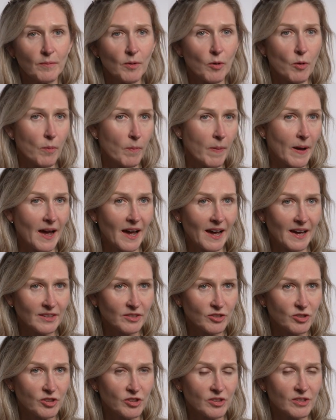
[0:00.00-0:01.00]
or
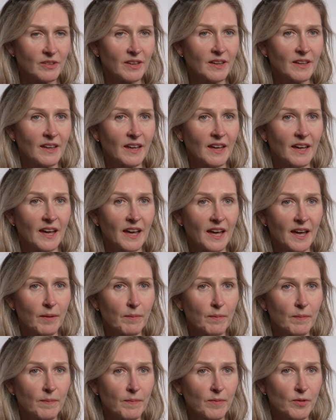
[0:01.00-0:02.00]
patch.
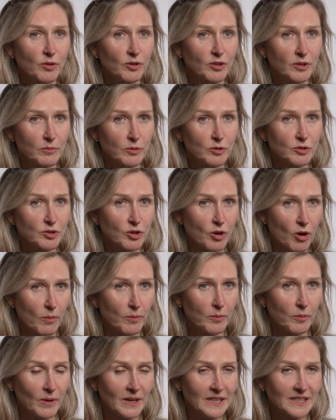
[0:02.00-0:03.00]
Those are the most
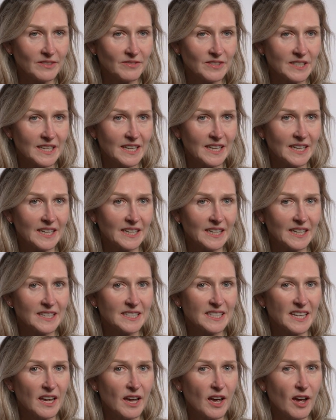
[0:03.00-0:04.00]
common ways of taking
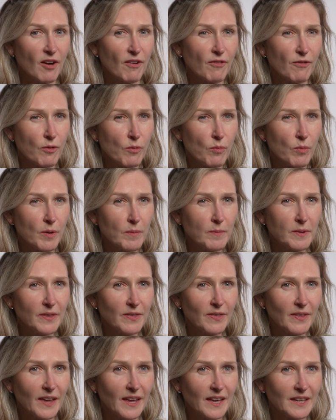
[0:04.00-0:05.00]
it. For
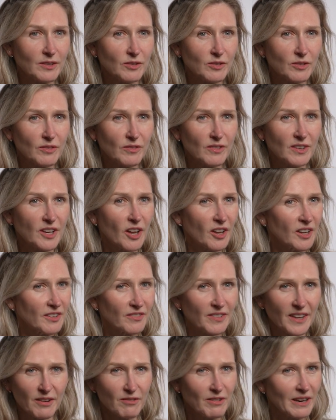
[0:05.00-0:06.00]
women that none
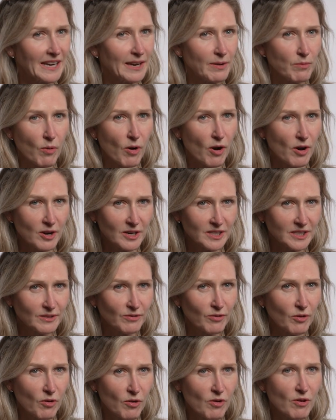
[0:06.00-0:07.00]
of that really works
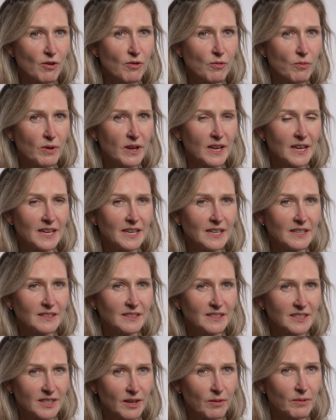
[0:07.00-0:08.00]
for,
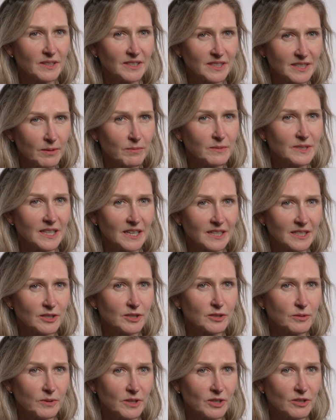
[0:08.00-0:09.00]
in some
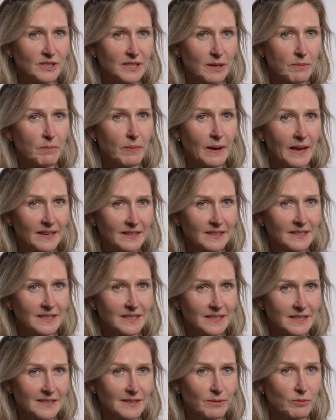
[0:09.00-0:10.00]
centres we use
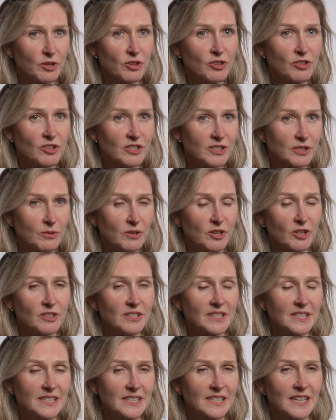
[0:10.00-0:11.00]
implants, which just going
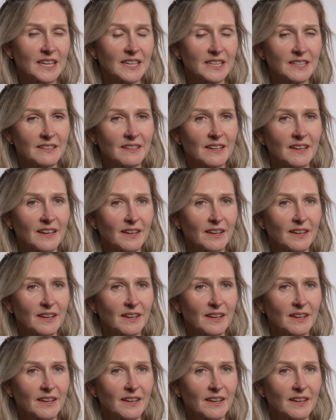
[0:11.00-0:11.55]
onto the skin,